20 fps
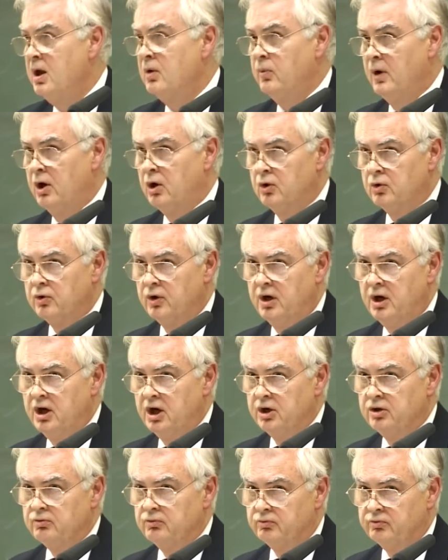Well,
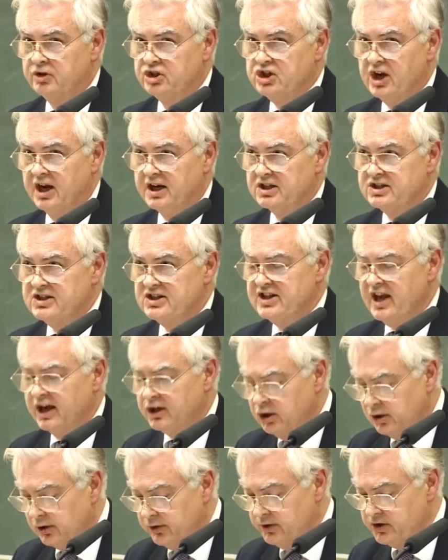reject
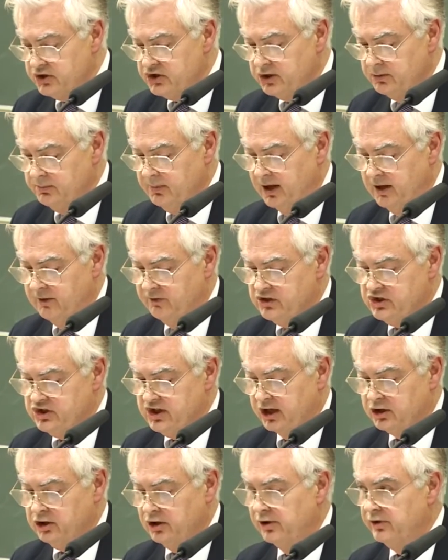secularism if
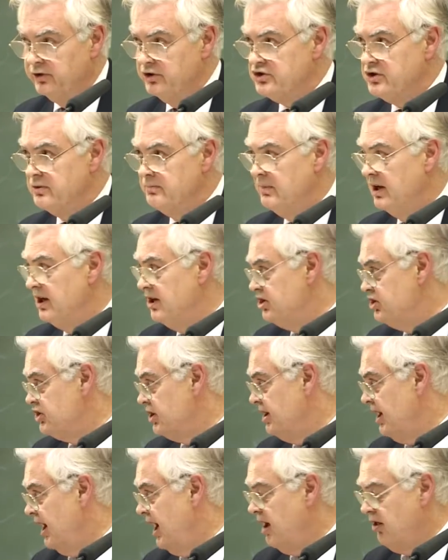secularism means
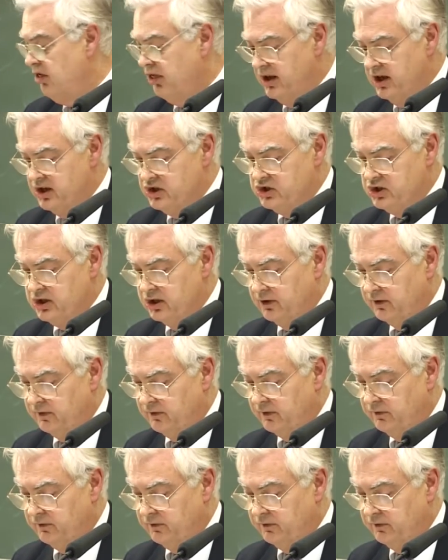an atheistic